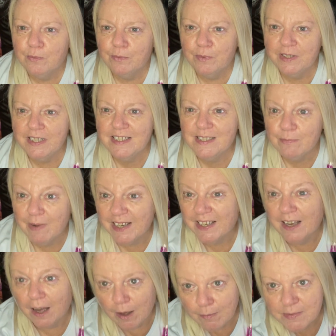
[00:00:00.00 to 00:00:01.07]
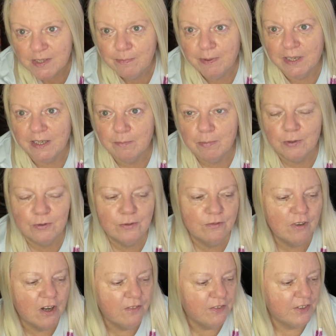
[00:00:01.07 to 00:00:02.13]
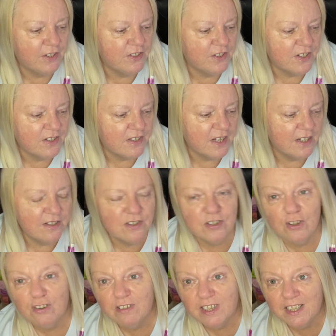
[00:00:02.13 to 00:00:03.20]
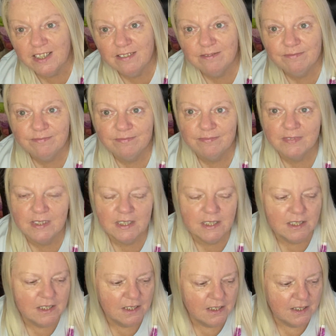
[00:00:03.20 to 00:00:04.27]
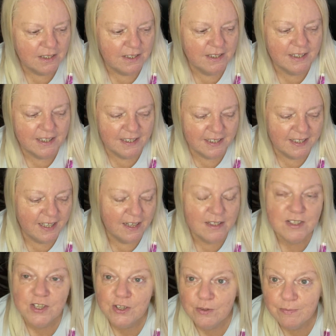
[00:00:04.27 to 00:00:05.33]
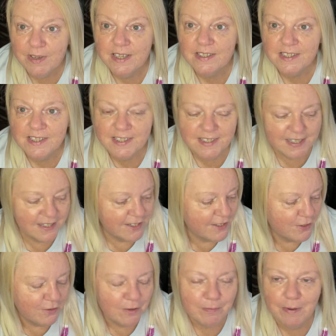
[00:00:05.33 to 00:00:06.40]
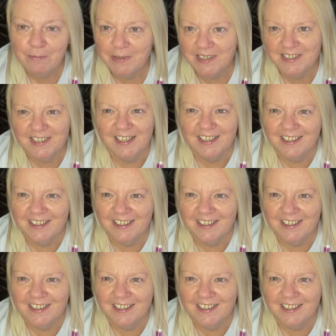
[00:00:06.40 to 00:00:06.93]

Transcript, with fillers: we need to make it up to people, rather than just say, sorry, you're going to get two measly stickers or a bumper sticker.